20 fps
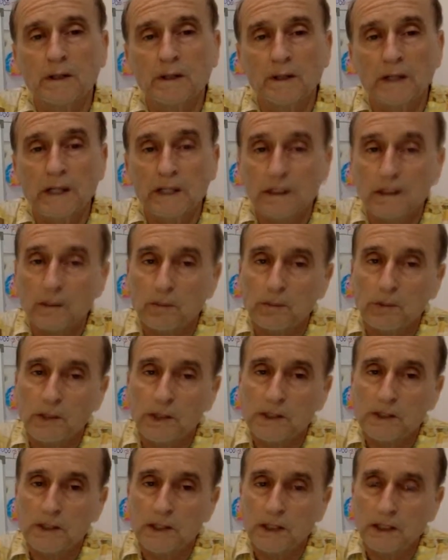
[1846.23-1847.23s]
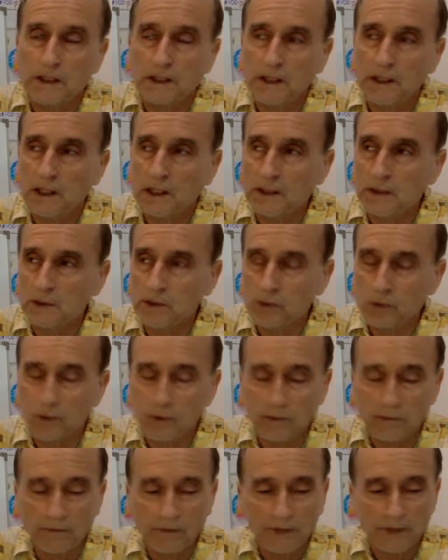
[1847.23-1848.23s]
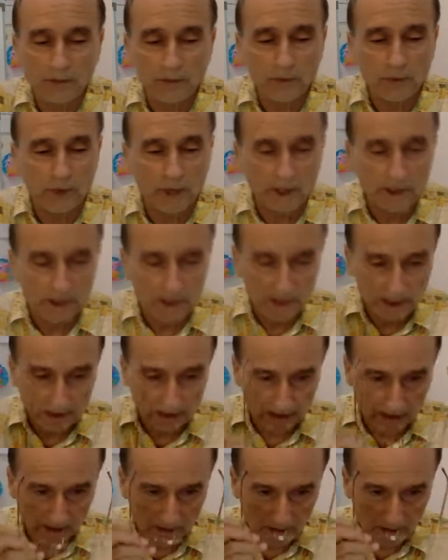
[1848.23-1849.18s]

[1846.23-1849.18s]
get the project done, sort of a project